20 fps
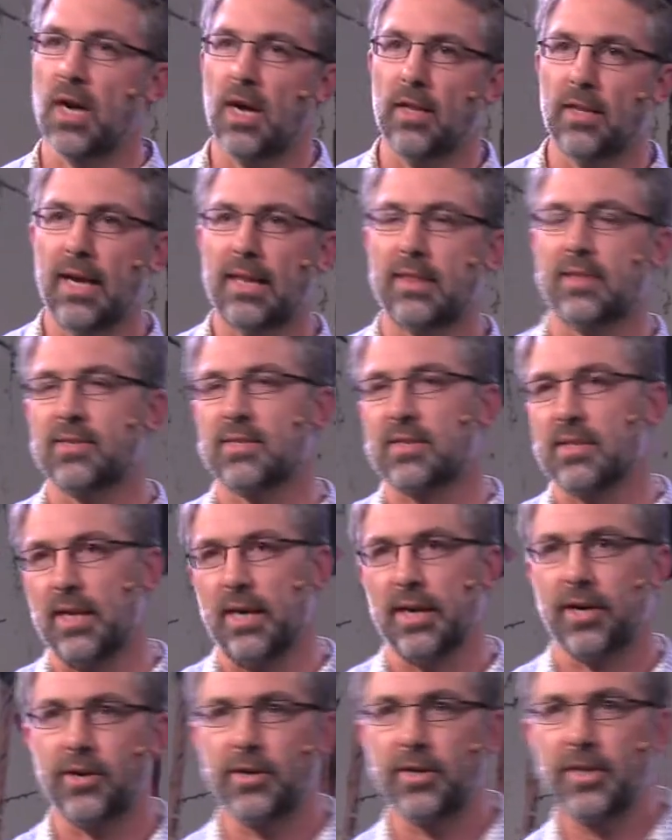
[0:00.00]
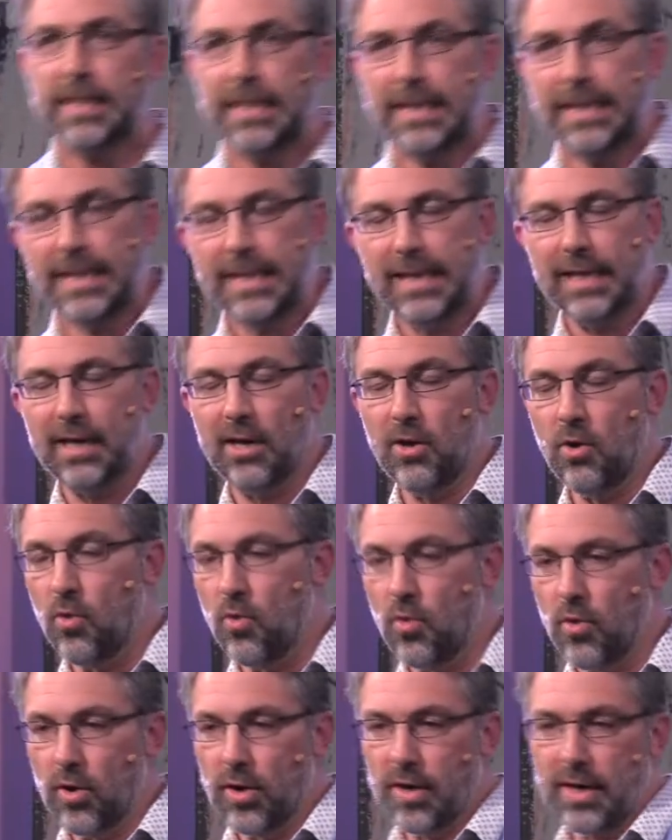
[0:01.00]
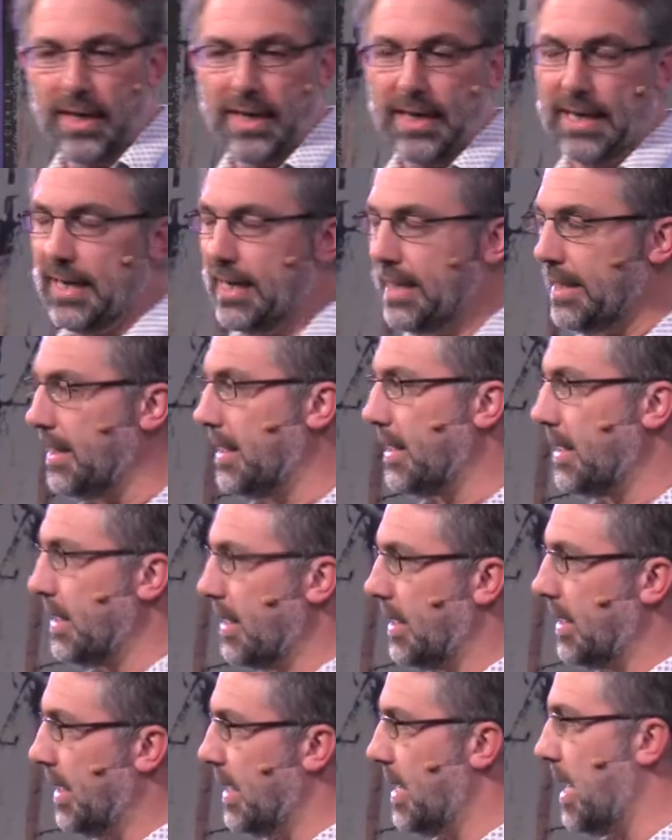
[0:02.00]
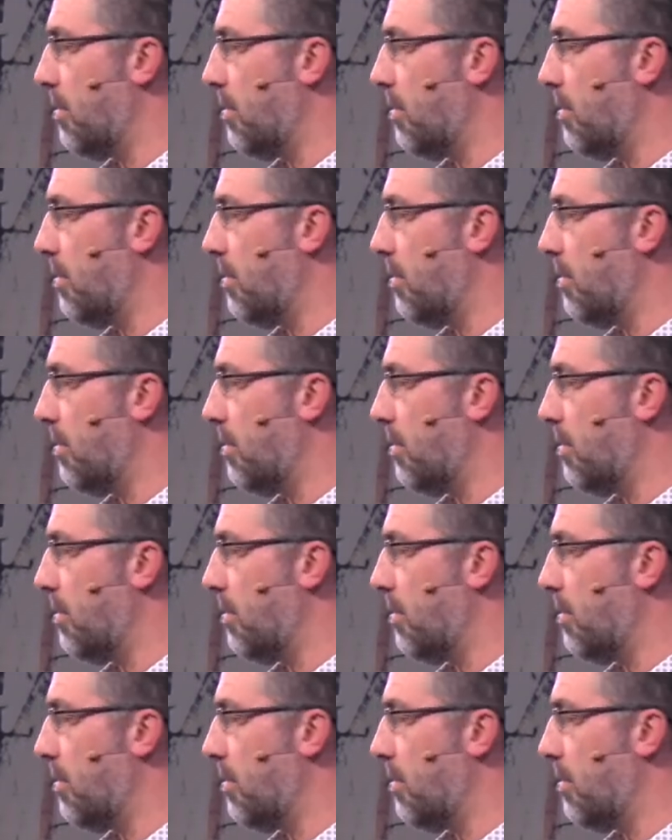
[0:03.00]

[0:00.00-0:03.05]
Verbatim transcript: not like the sluggard uh, or uh, a